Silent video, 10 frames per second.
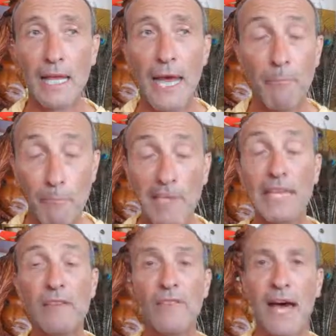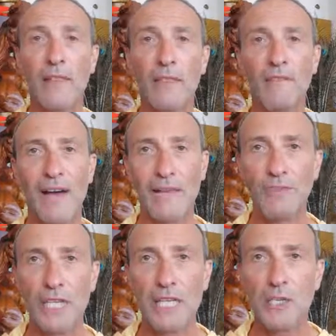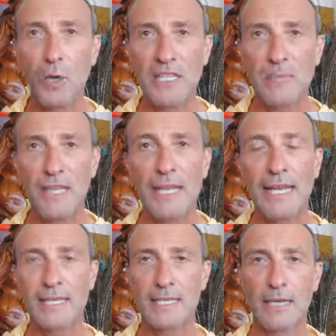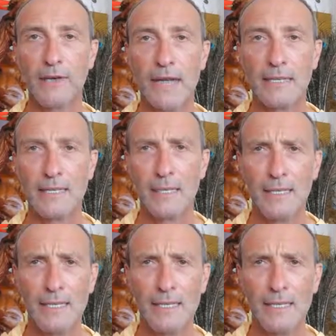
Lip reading: I believe that 5G is going to be the next cigarettes.